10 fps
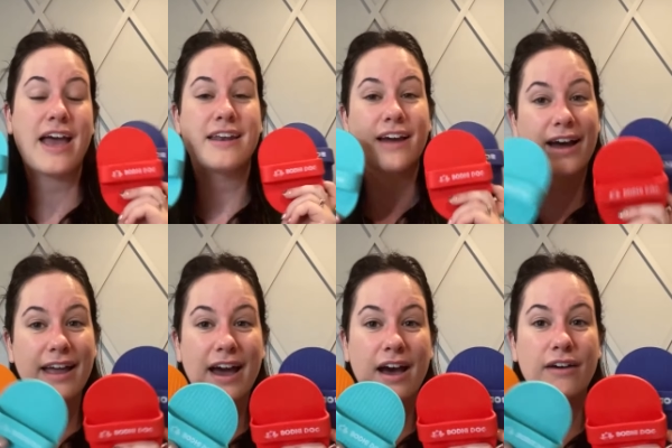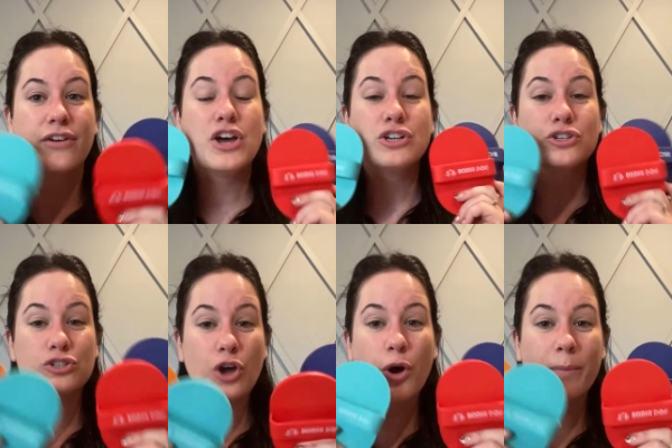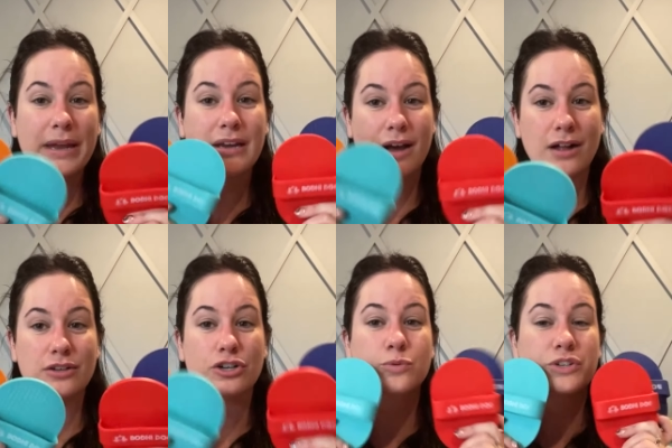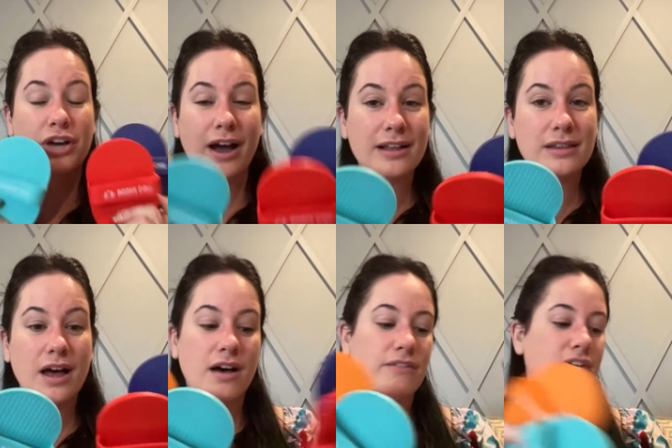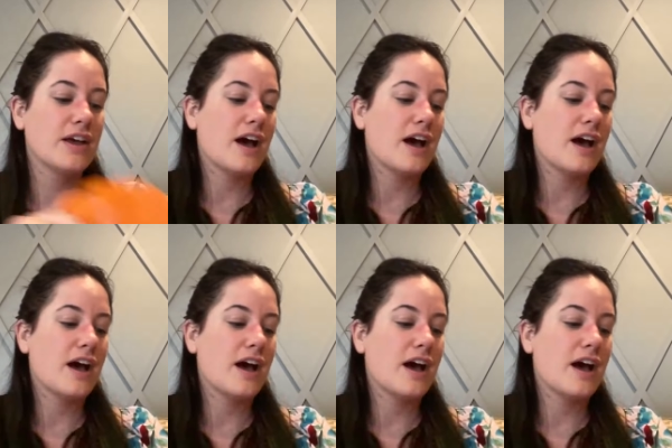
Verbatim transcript: And I have so many colors, which I love.